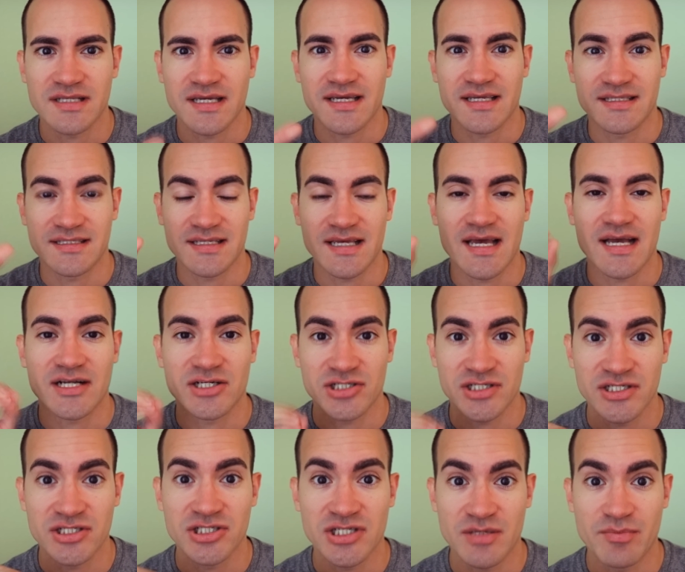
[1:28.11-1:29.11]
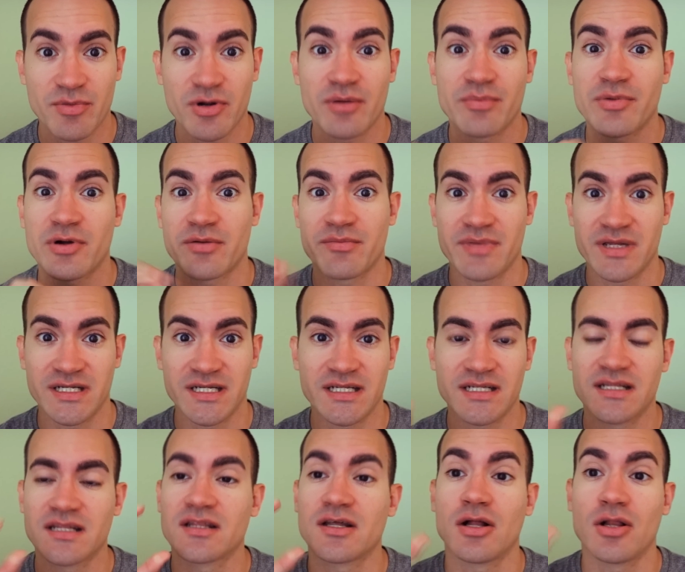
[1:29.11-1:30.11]
Like, it's actually cheaper per minute
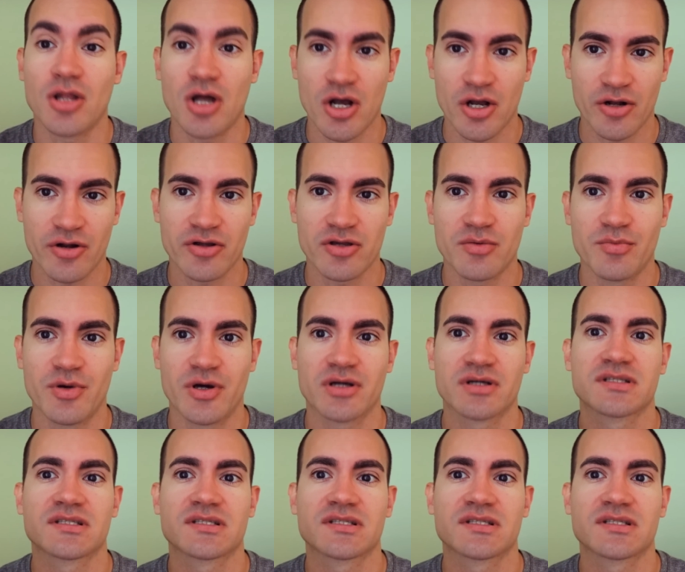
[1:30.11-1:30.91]
the longer you book.